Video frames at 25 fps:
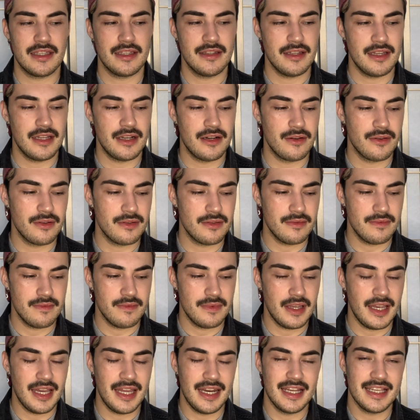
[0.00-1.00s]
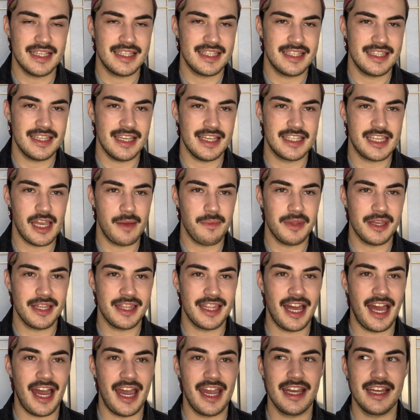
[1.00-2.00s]
you know, and it's something
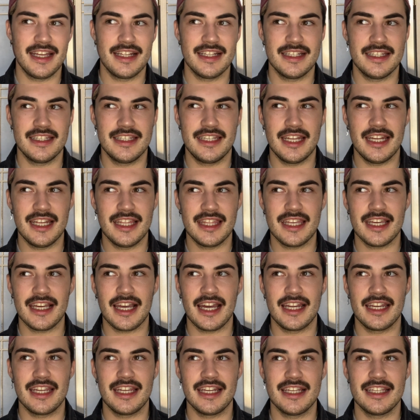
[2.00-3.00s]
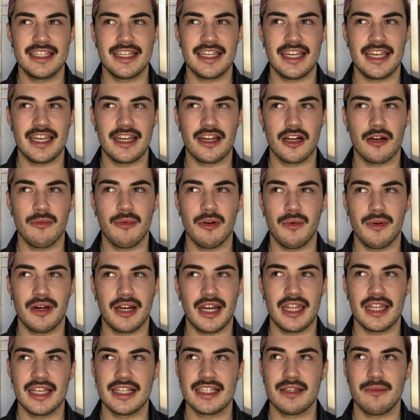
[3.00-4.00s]
that I didn't think I needed to hear, but when
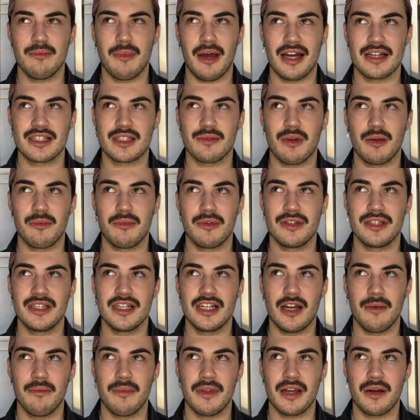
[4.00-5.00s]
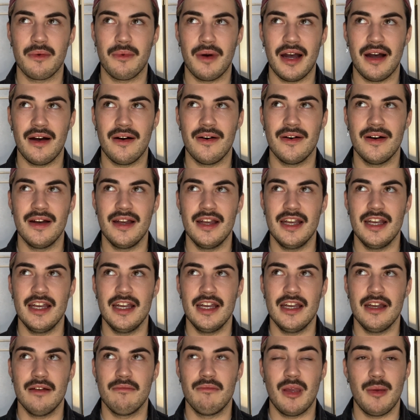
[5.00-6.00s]
I listen back to my music, I'm like, wow,
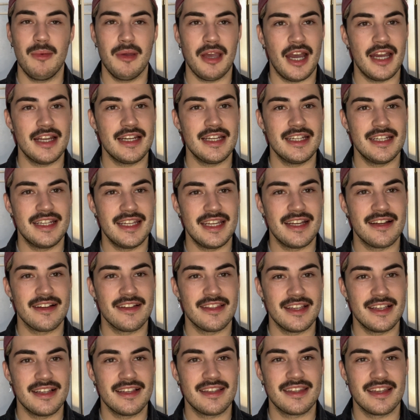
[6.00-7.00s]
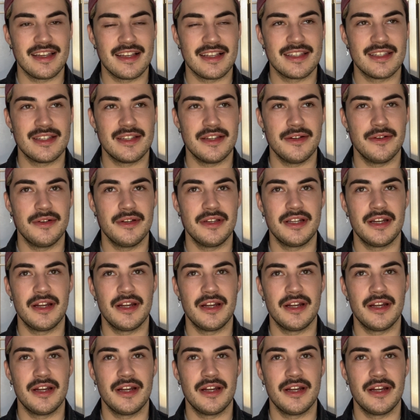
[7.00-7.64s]
maybe I need to hear these things too, you